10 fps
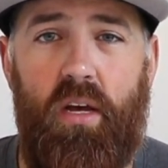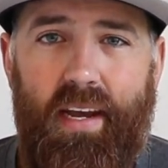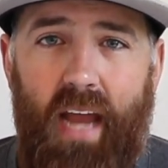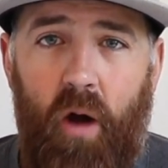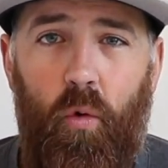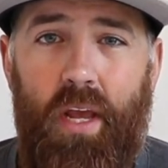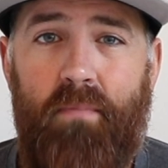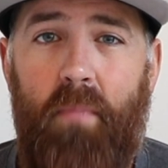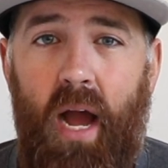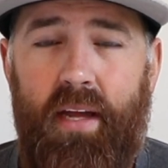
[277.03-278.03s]
Now, in
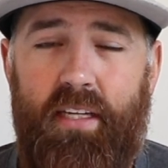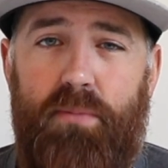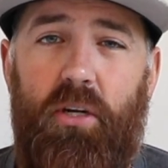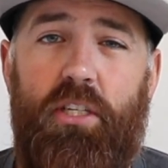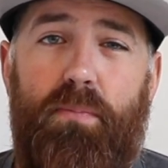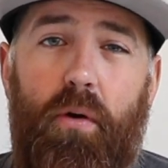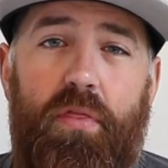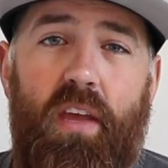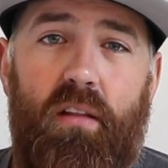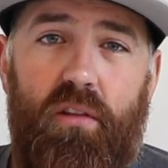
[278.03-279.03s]
my experience, both
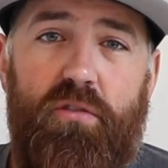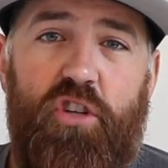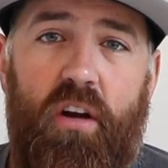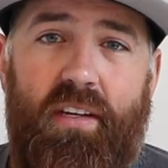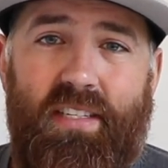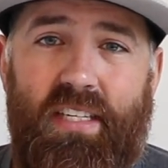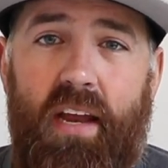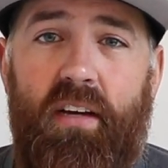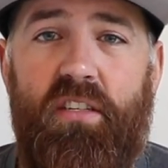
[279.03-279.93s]
the Lutron Caseta